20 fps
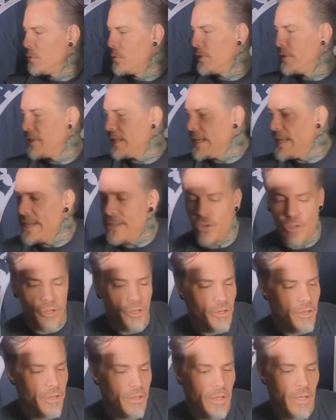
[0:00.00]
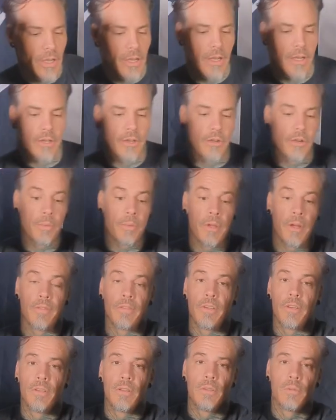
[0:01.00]
with each uh, grip
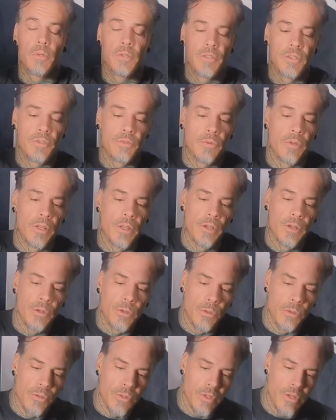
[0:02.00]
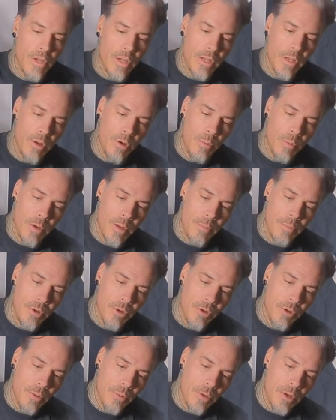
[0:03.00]
cover, which is really cool. So you can open up
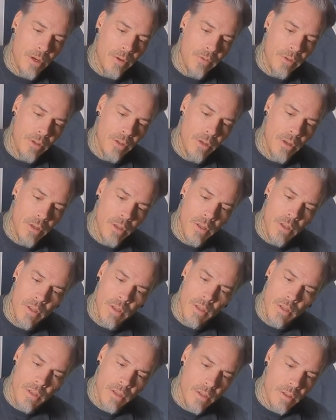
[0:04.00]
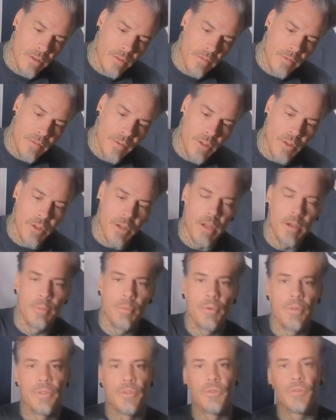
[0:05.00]
your grip cover, fill it
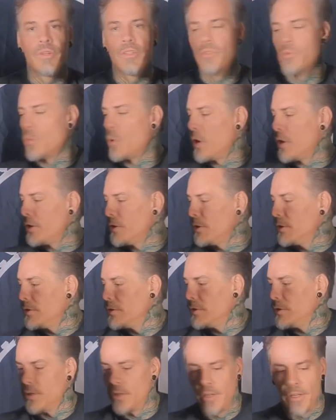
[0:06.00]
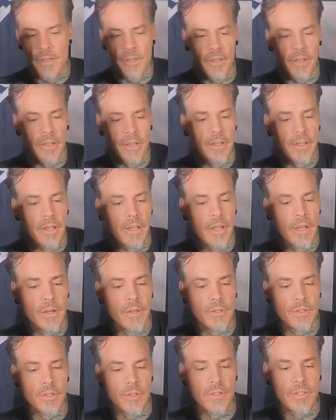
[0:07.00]
up with your rinse water, and you're good to
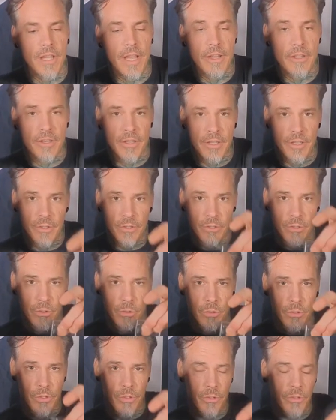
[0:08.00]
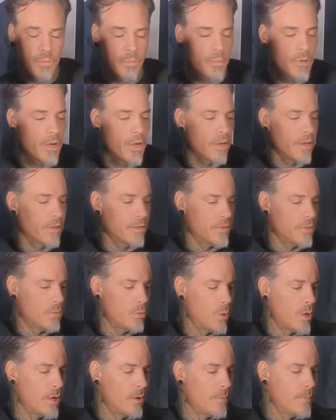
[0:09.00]
go. So it's actually a dual use product as
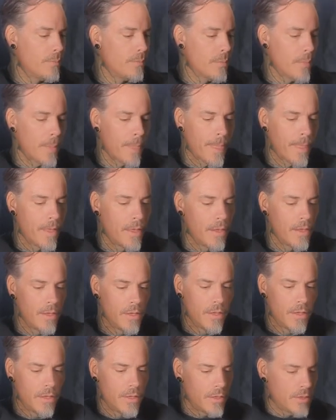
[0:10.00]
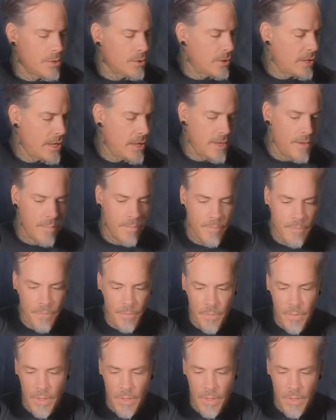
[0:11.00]
well. So again,